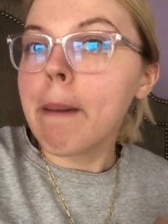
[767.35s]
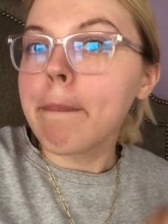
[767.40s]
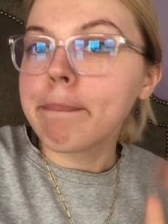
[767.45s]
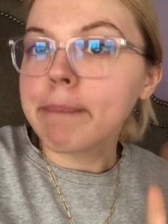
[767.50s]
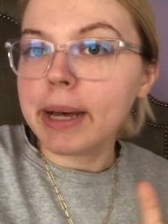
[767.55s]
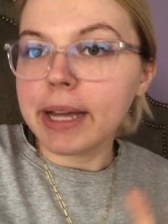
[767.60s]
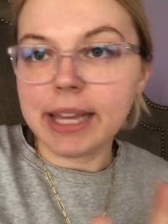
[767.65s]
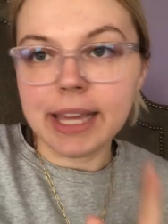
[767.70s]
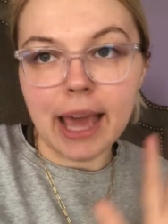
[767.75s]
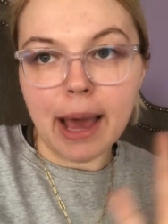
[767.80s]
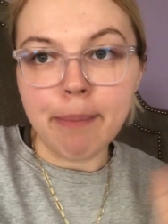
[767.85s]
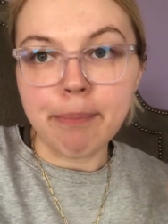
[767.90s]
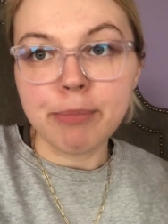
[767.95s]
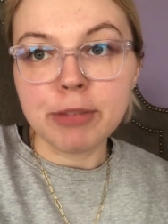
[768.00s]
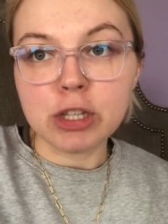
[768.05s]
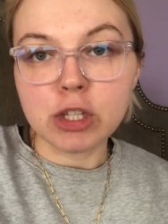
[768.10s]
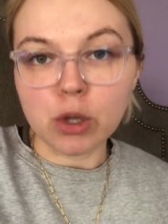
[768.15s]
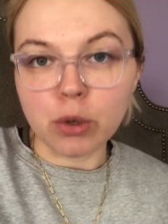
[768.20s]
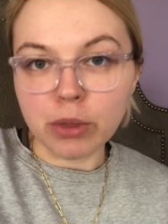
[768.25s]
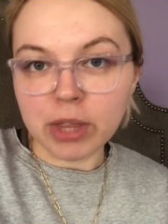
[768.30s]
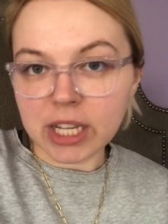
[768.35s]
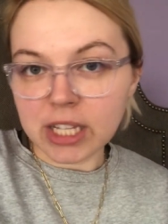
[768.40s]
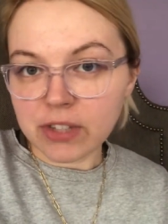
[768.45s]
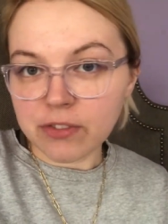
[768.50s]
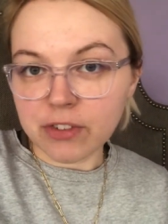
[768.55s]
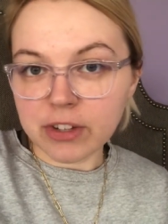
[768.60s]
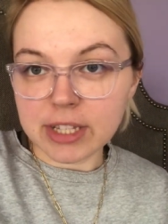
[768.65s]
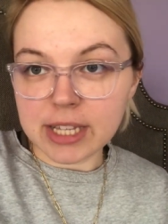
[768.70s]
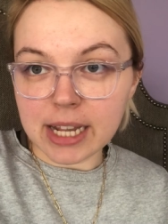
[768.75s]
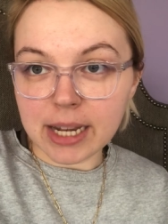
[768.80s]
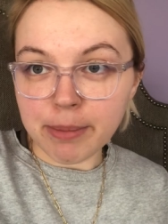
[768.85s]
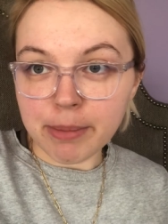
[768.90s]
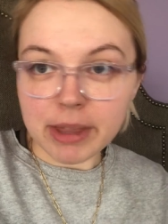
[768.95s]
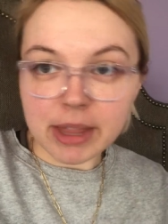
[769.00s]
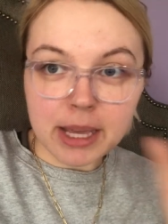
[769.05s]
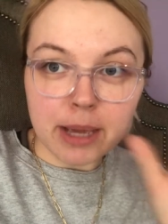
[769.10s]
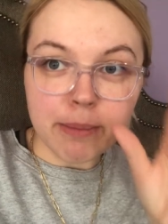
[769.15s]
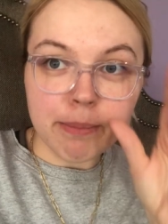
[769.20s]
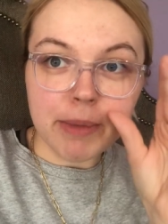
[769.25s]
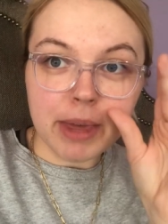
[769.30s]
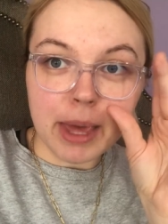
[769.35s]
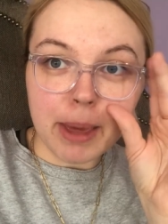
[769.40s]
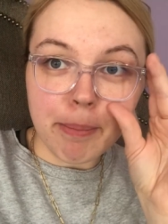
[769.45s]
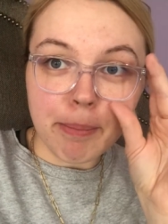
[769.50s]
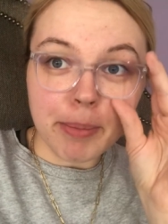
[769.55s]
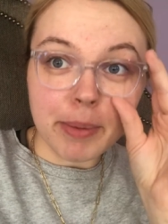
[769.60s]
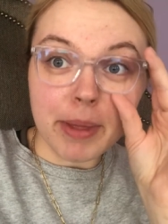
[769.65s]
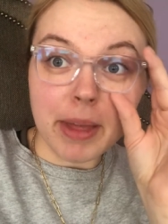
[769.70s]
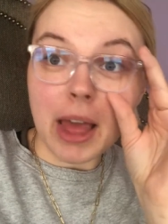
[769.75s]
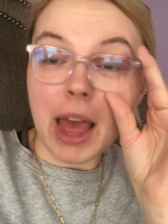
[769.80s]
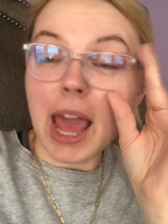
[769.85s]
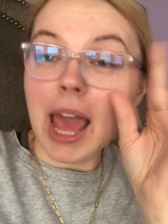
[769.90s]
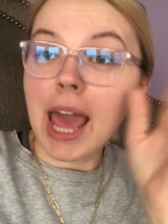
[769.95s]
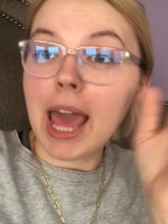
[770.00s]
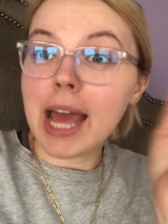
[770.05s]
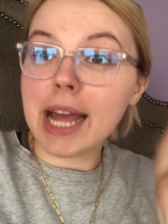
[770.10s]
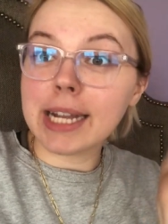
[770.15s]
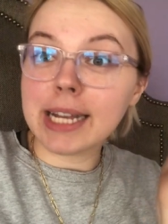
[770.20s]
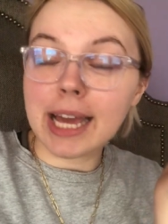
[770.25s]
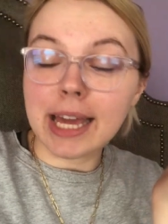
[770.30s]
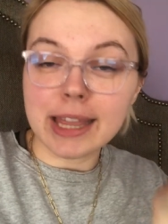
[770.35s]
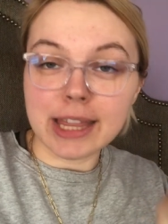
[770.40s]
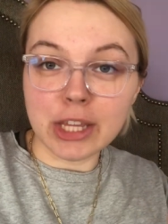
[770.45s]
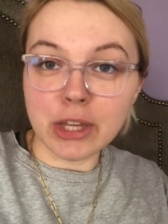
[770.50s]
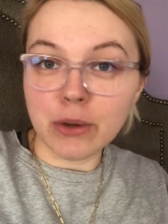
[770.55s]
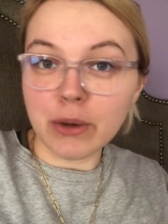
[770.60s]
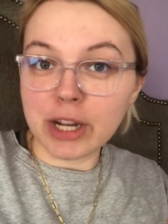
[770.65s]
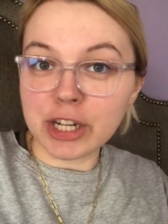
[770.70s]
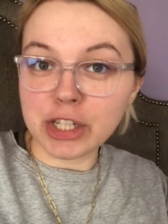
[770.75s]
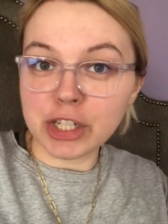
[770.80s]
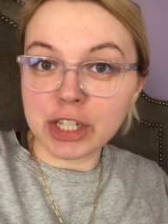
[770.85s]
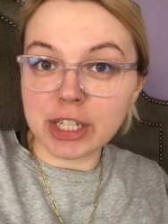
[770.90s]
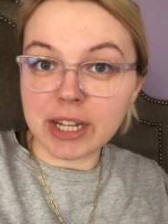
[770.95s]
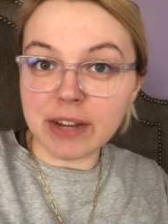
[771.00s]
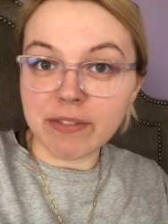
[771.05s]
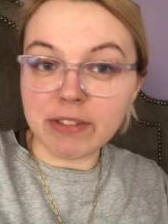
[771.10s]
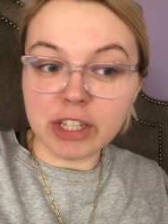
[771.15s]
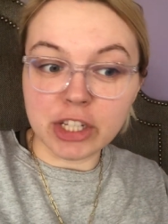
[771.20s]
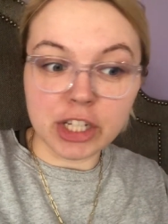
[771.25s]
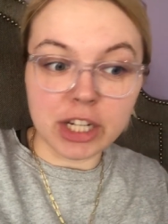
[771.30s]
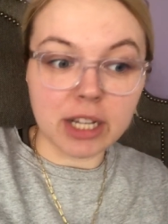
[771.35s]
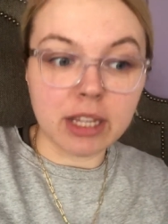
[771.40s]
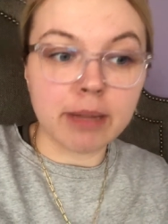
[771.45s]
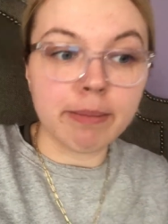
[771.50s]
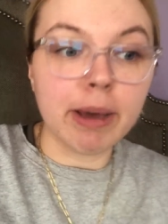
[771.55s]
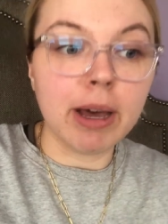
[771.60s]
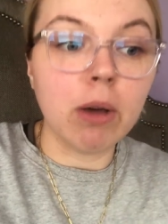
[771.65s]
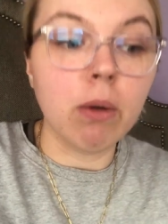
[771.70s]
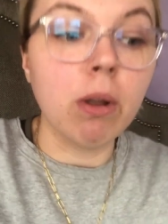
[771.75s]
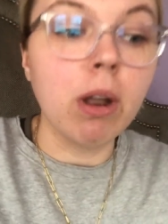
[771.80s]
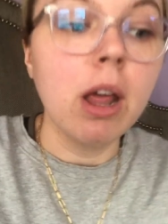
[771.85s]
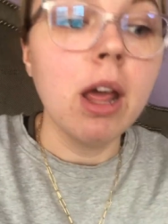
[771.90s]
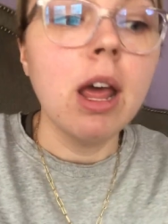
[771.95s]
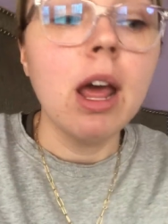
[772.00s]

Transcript: But yeah, so thanks for sending me them, Hip, and I think you guys should definitely check them out.